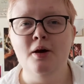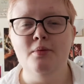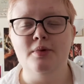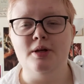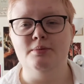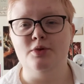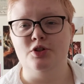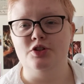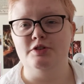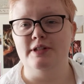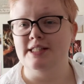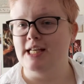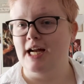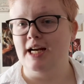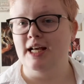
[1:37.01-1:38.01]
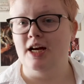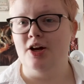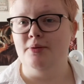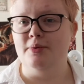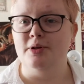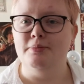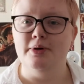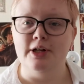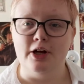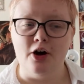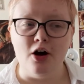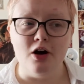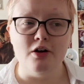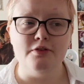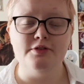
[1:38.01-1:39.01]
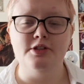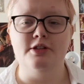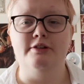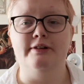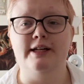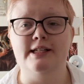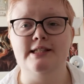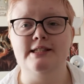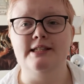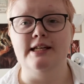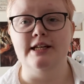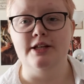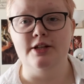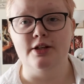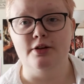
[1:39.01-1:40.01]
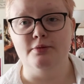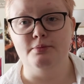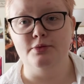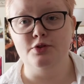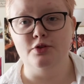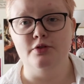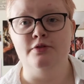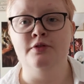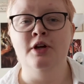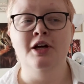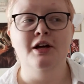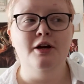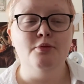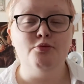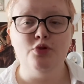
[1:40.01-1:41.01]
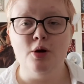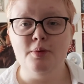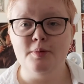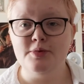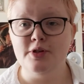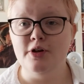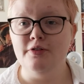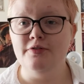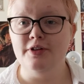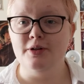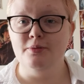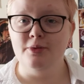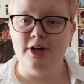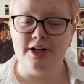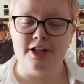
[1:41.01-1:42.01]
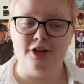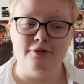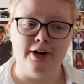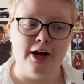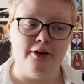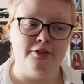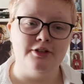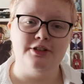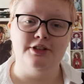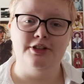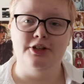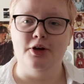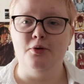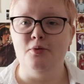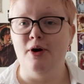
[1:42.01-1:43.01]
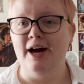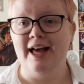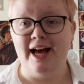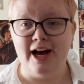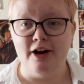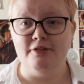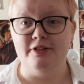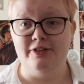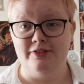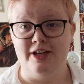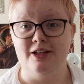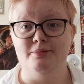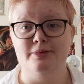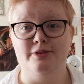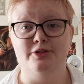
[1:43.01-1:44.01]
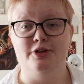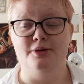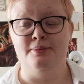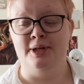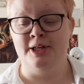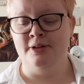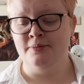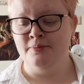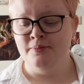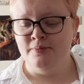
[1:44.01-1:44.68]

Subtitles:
but I'm not sure exactly how I'm going to pull it off, so you'll get to see, sort of problem solving and working around, what I have available to me.